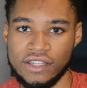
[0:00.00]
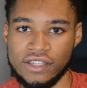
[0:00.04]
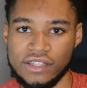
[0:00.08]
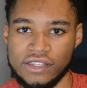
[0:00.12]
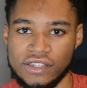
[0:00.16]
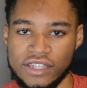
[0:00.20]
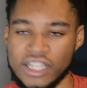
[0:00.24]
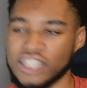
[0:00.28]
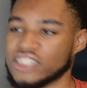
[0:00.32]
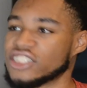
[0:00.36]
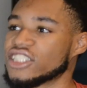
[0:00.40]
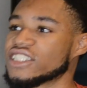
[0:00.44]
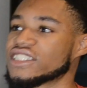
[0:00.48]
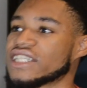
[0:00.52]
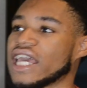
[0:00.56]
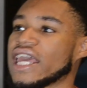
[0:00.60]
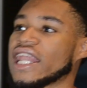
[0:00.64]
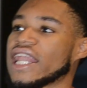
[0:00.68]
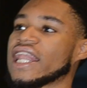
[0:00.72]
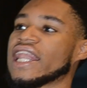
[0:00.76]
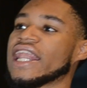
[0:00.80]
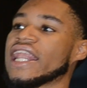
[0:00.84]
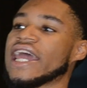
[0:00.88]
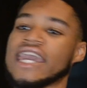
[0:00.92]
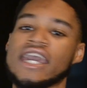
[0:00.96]
This is a
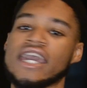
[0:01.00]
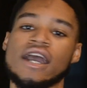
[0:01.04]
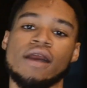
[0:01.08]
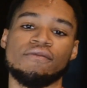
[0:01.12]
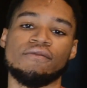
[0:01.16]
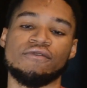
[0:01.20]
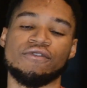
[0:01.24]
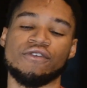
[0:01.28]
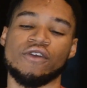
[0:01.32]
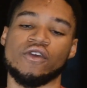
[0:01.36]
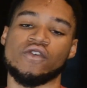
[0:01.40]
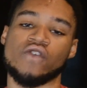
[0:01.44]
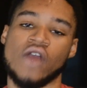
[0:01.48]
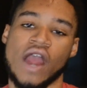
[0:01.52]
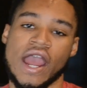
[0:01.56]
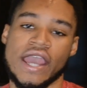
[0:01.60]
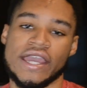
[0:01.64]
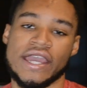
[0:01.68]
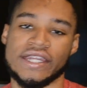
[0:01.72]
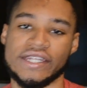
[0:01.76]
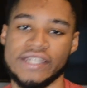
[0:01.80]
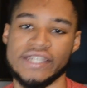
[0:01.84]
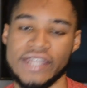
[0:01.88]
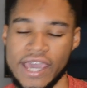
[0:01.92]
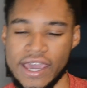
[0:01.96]
layup for
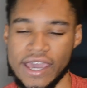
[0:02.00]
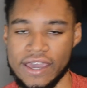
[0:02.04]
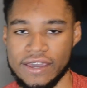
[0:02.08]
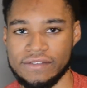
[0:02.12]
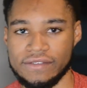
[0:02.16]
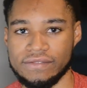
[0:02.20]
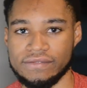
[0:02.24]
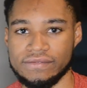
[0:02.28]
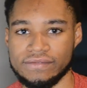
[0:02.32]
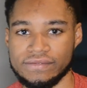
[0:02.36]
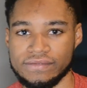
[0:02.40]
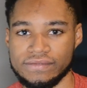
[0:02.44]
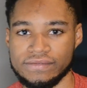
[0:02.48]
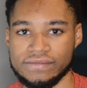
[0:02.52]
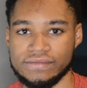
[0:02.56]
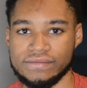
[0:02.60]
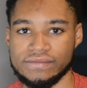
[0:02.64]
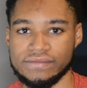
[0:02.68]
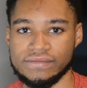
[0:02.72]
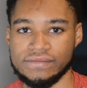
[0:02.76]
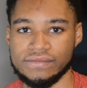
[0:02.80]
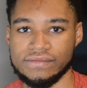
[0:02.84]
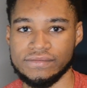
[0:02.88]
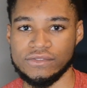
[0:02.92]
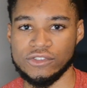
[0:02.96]
Ryan Day.
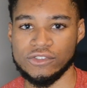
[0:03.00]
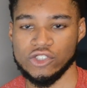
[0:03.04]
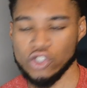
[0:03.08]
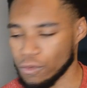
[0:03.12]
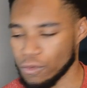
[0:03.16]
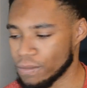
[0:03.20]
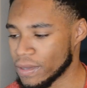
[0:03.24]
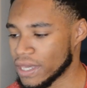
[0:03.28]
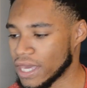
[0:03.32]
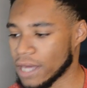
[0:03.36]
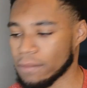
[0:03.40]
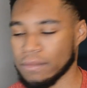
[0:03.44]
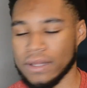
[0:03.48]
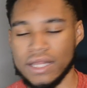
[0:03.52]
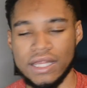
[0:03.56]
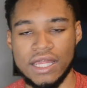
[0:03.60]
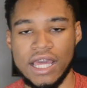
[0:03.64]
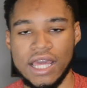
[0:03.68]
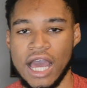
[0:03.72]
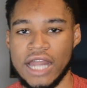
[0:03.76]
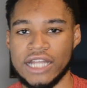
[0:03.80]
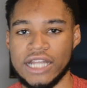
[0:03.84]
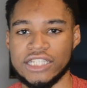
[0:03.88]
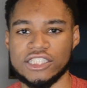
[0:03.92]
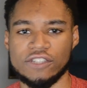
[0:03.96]
To be completely
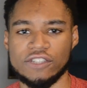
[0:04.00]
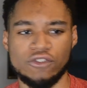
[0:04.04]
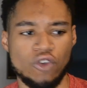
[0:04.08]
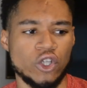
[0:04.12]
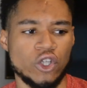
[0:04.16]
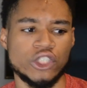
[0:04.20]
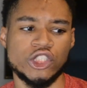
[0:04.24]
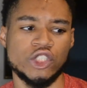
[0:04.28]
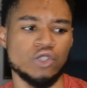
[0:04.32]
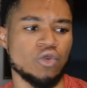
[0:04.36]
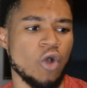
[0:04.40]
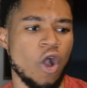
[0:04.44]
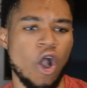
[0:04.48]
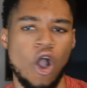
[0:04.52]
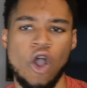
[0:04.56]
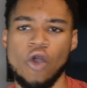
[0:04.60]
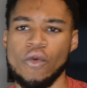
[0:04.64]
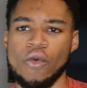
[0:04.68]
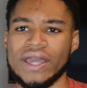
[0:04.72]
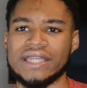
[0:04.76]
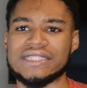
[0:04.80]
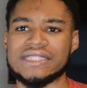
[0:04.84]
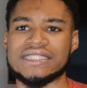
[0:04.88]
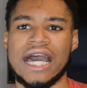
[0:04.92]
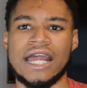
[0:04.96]
honest, of course, you
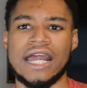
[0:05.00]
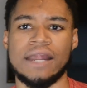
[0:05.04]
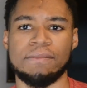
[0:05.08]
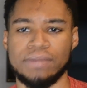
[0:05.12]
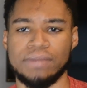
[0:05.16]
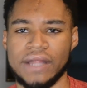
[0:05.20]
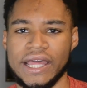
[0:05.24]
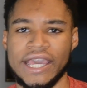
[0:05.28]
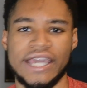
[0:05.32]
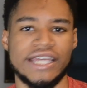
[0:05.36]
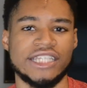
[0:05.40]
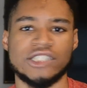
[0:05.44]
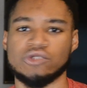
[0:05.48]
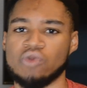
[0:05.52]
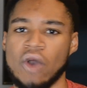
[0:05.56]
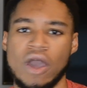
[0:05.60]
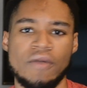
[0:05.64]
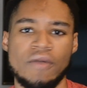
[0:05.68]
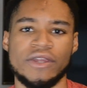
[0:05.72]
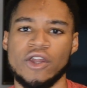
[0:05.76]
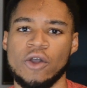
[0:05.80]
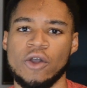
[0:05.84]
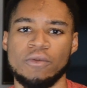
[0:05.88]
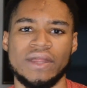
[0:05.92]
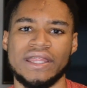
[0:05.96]
always got to play it. It's why
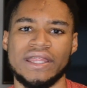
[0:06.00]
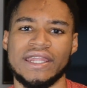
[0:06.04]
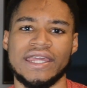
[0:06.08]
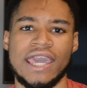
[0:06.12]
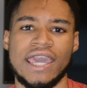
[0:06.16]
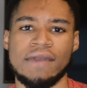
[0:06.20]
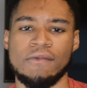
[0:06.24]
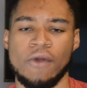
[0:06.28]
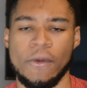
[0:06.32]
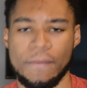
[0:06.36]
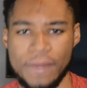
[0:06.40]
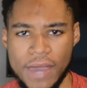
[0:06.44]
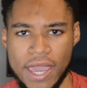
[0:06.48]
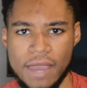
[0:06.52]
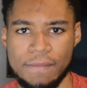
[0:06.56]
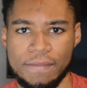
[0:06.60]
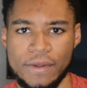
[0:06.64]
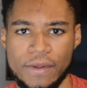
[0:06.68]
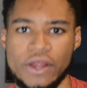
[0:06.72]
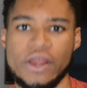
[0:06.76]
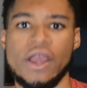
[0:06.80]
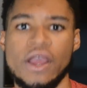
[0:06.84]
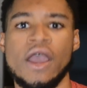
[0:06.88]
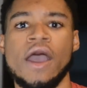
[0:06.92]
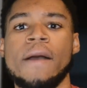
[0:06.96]
we don't play the game on
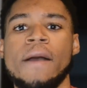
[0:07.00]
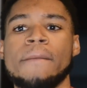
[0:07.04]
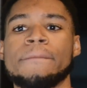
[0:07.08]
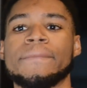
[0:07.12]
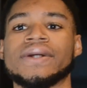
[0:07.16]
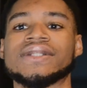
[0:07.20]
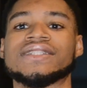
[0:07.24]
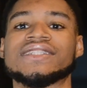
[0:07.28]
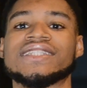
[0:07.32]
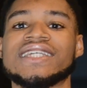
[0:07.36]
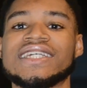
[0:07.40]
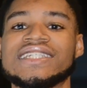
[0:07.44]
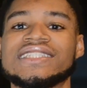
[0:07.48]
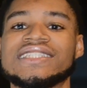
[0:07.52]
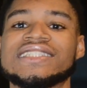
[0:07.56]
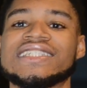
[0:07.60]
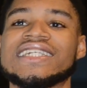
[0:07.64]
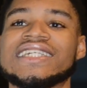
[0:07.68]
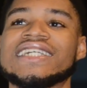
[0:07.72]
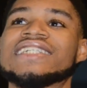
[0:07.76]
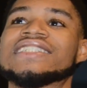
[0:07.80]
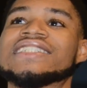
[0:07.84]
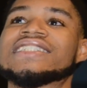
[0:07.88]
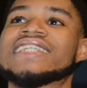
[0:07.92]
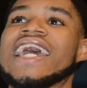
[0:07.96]
paper. But this
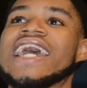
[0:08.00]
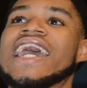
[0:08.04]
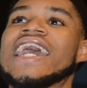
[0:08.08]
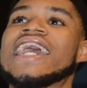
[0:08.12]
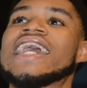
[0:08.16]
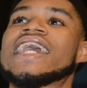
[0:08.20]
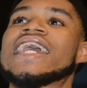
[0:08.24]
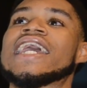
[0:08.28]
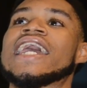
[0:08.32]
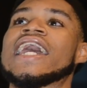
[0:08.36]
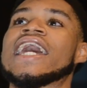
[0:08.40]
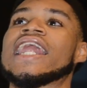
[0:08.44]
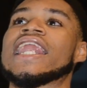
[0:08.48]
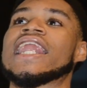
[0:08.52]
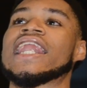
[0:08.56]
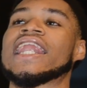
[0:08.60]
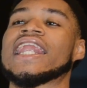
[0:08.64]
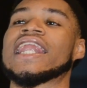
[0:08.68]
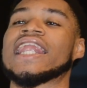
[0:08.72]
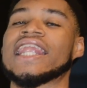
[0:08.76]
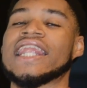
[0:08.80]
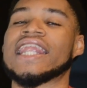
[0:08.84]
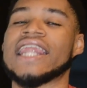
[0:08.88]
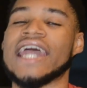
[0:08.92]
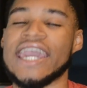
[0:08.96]
is a
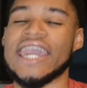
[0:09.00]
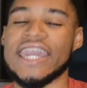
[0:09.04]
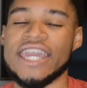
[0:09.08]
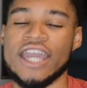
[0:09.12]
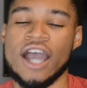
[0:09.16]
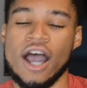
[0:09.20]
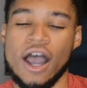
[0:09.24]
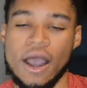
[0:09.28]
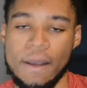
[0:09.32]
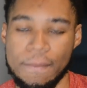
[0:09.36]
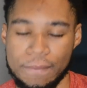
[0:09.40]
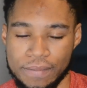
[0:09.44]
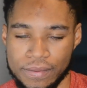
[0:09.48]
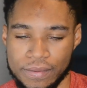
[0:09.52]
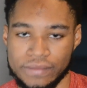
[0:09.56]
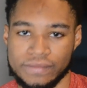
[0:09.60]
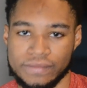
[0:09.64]
layup.